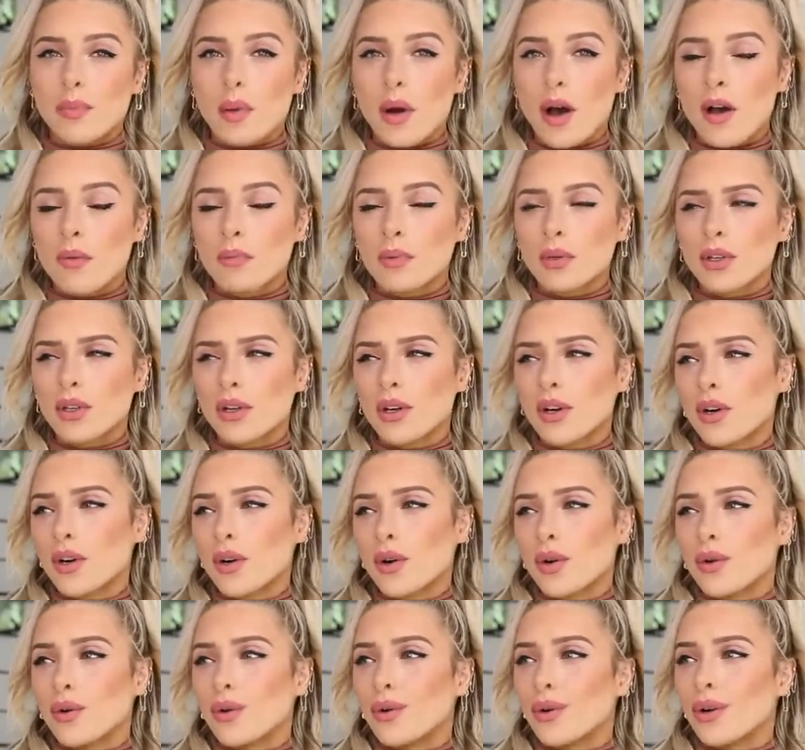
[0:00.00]

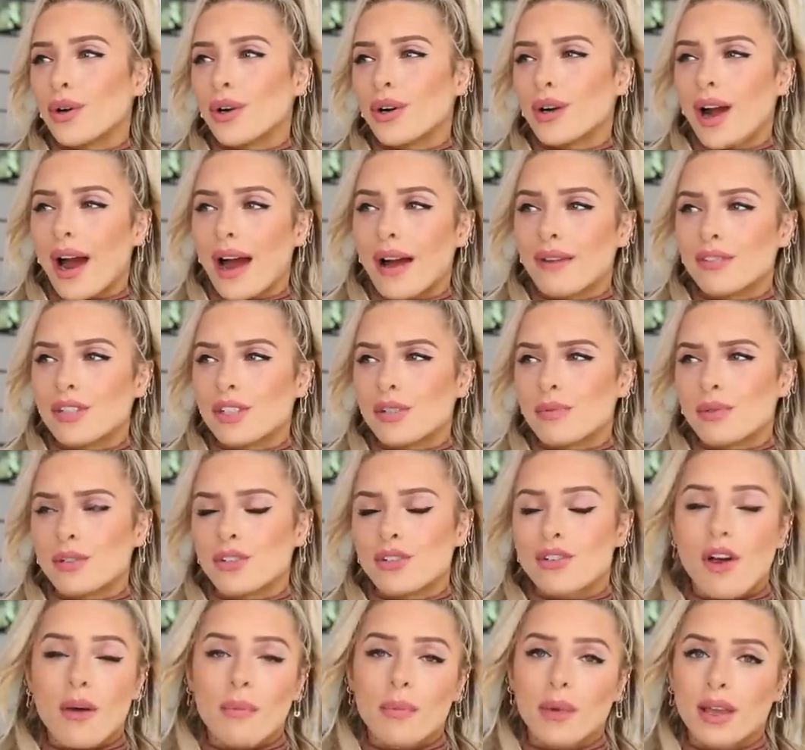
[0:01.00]
popular or I've just
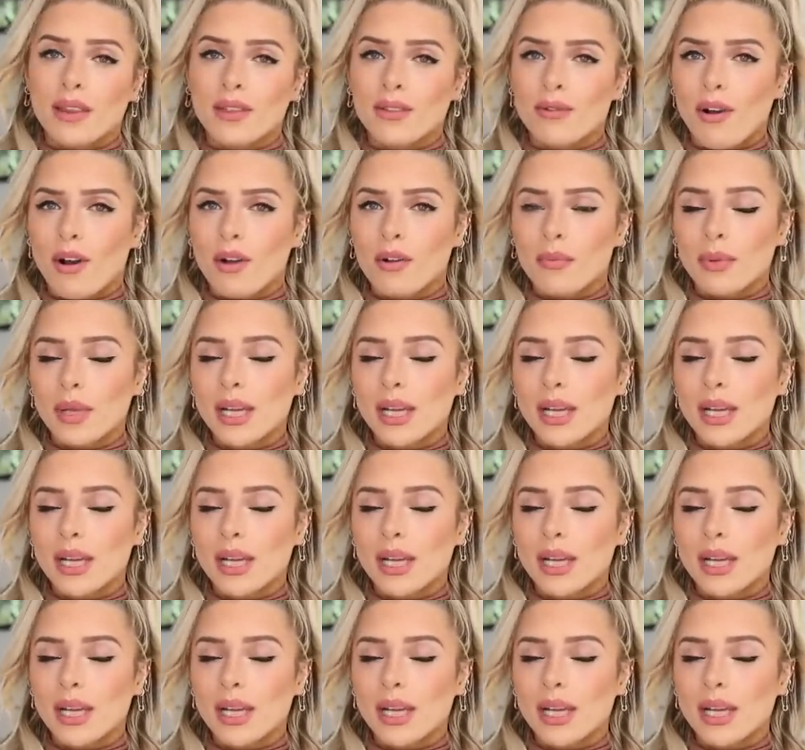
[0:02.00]
been shopping in the wrong